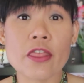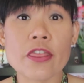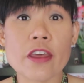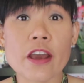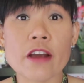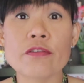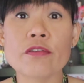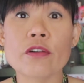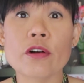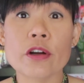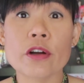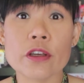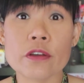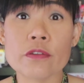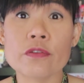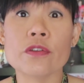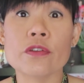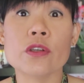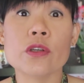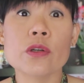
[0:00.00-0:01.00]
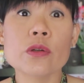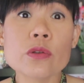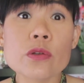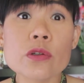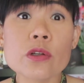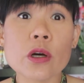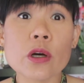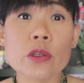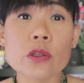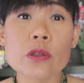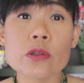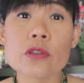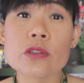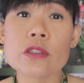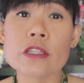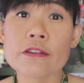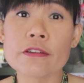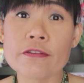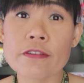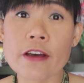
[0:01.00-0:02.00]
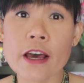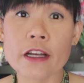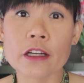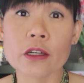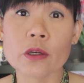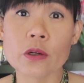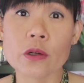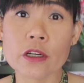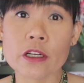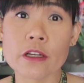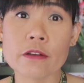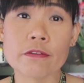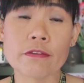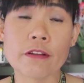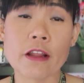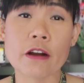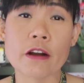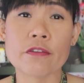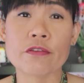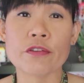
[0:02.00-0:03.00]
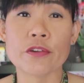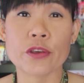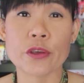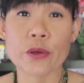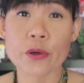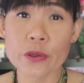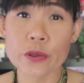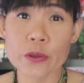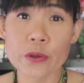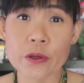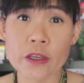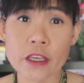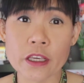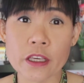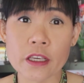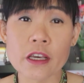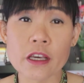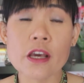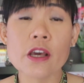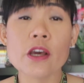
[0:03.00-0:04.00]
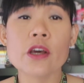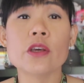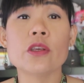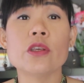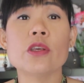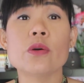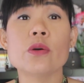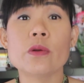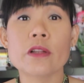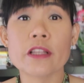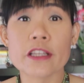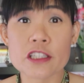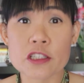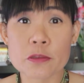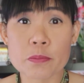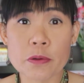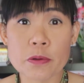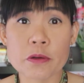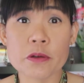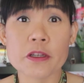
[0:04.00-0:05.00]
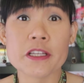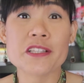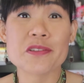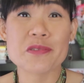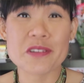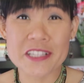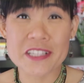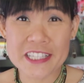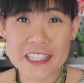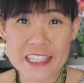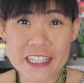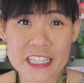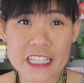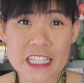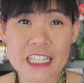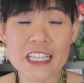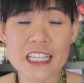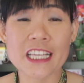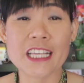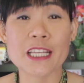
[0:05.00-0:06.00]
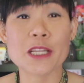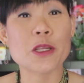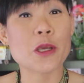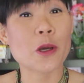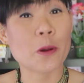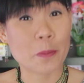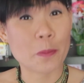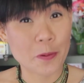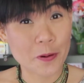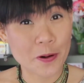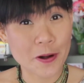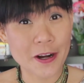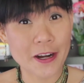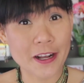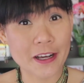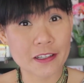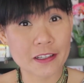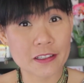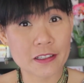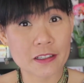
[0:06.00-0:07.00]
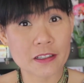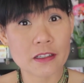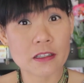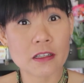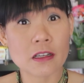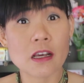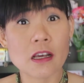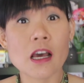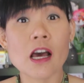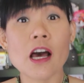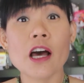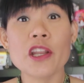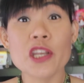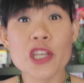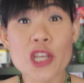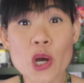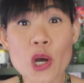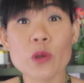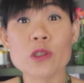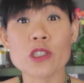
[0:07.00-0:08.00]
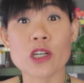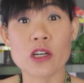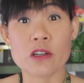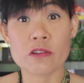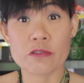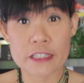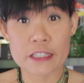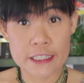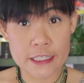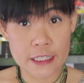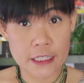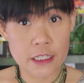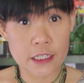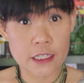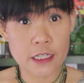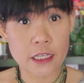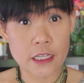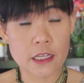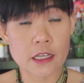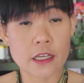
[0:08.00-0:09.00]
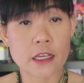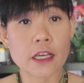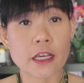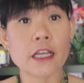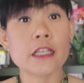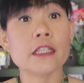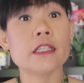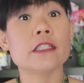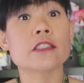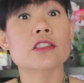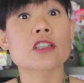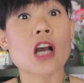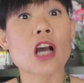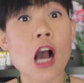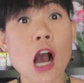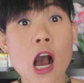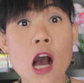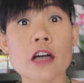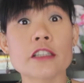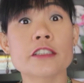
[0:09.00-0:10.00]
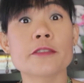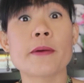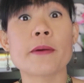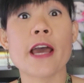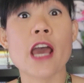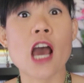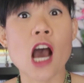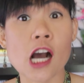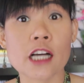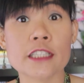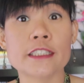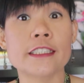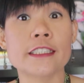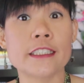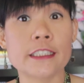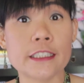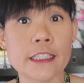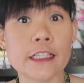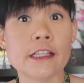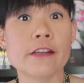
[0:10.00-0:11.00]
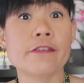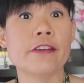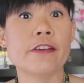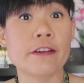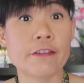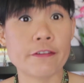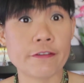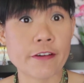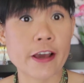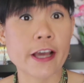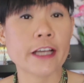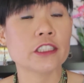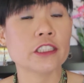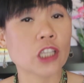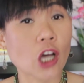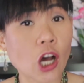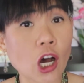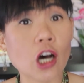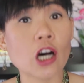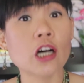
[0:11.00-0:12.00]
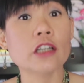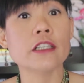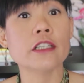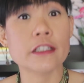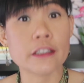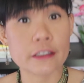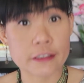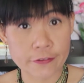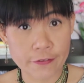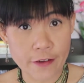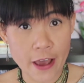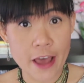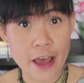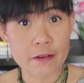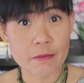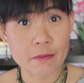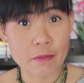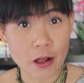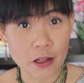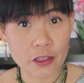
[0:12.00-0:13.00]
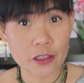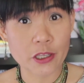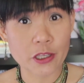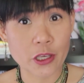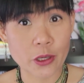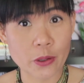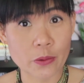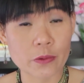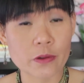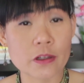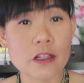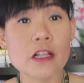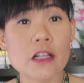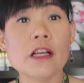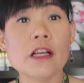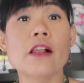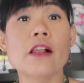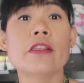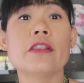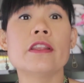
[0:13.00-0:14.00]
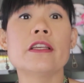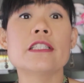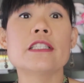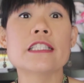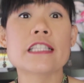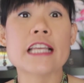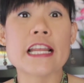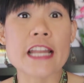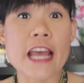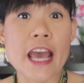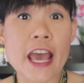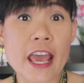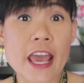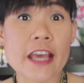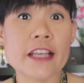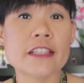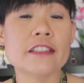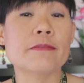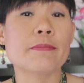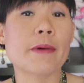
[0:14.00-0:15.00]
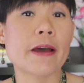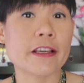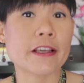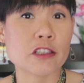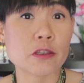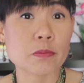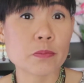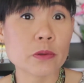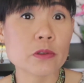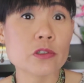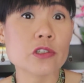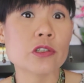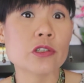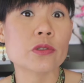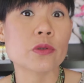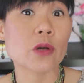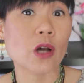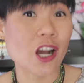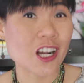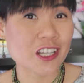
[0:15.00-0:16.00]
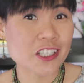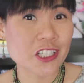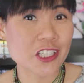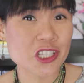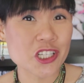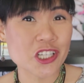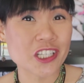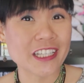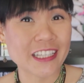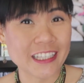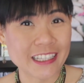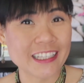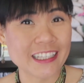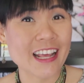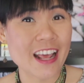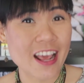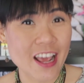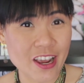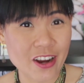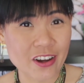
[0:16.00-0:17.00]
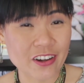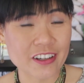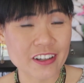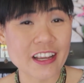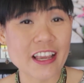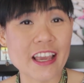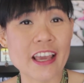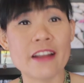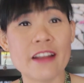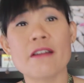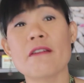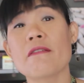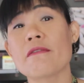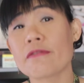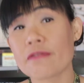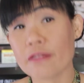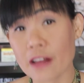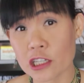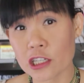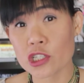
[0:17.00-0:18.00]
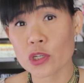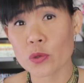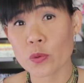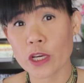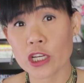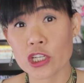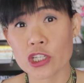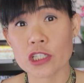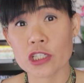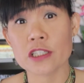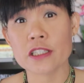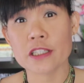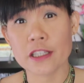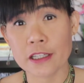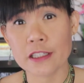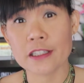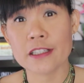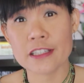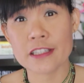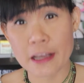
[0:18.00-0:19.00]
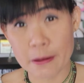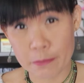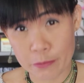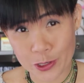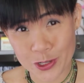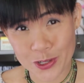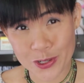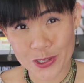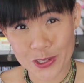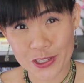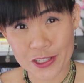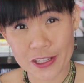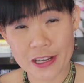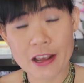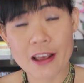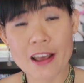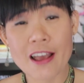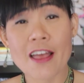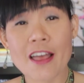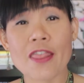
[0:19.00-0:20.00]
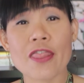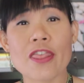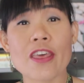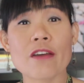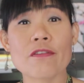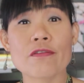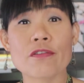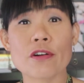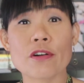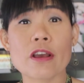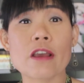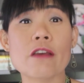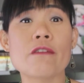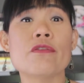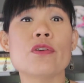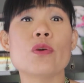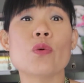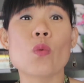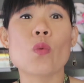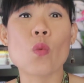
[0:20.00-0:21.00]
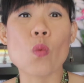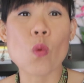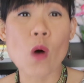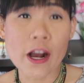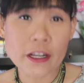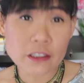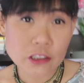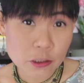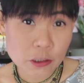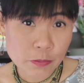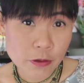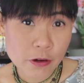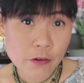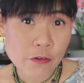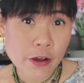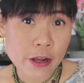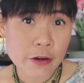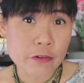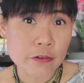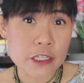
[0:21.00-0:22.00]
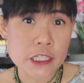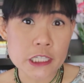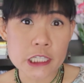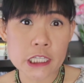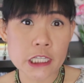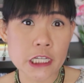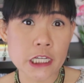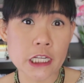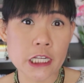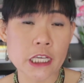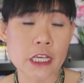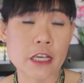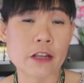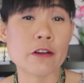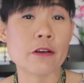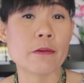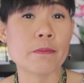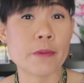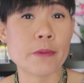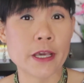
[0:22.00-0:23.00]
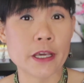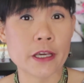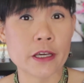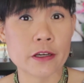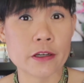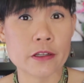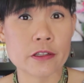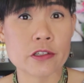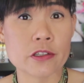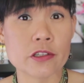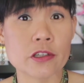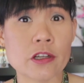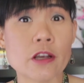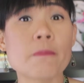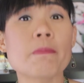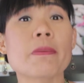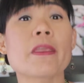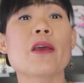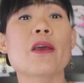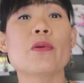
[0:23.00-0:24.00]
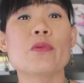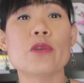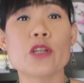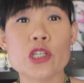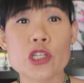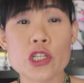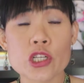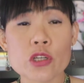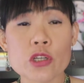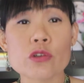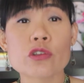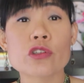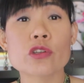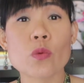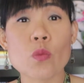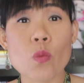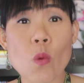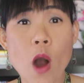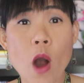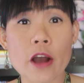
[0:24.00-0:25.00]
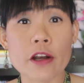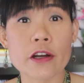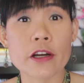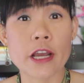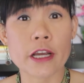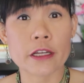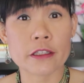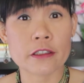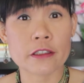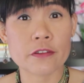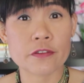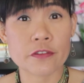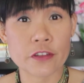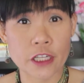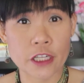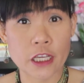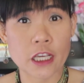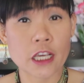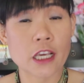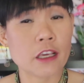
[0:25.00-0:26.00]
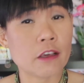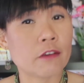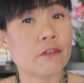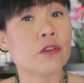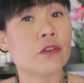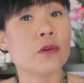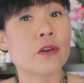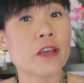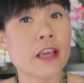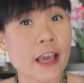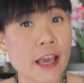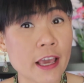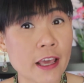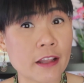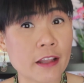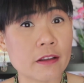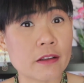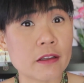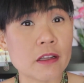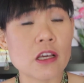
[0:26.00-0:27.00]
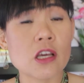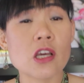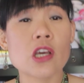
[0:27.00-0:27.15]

Therefore, if you do not use defatted coconut flour for your cookie, you will experience rancidity in your product. A note on rancidity. It is caused by oxidative effects on the fat molecule. This is enhanced by exposure to oxygen in the air and fluctuations in temperatures. Therefore, if you want to prevent rancidity in your baked goods, reduce the water activity if you can.